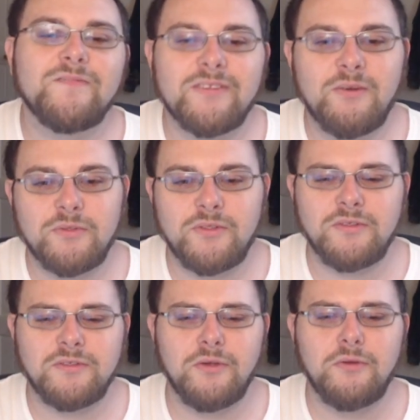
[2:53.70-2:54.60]

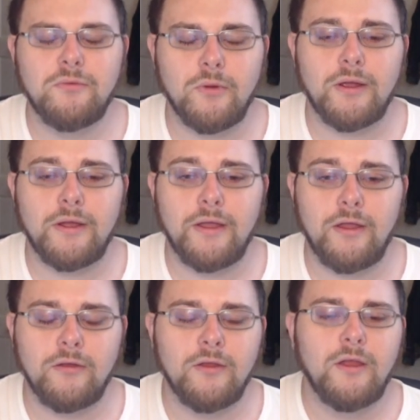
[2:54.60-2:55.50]
Dude wearing
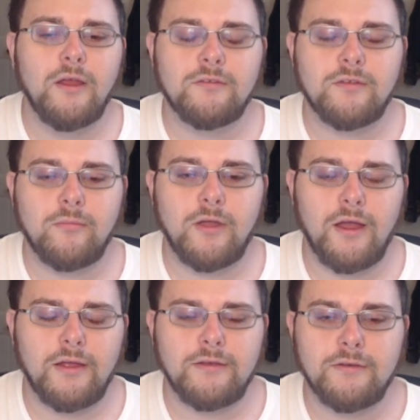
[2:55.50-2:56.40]
out some
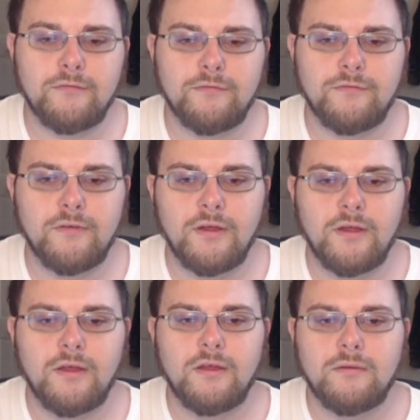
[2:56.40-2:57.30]
kind of
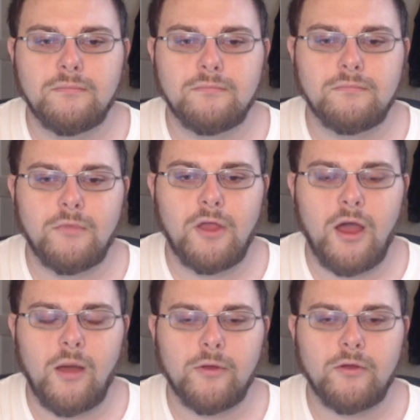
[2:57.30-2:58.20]

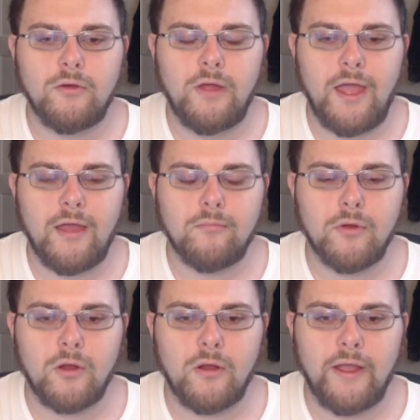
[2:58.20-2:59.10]
comical
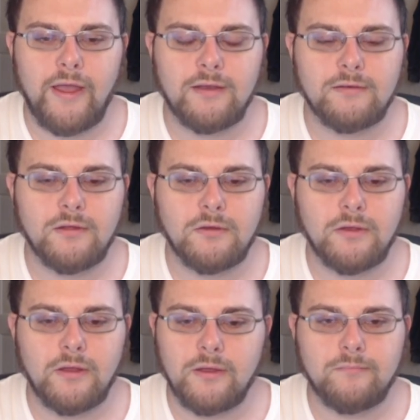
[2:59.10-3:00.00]
hamburger hat.
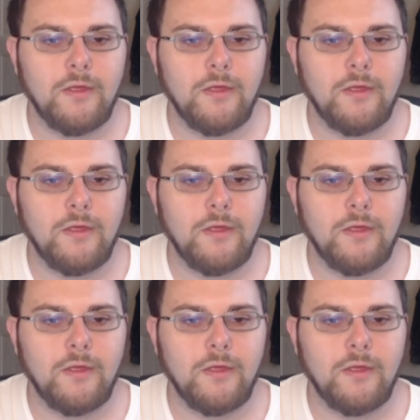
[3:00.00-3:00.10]
Okay.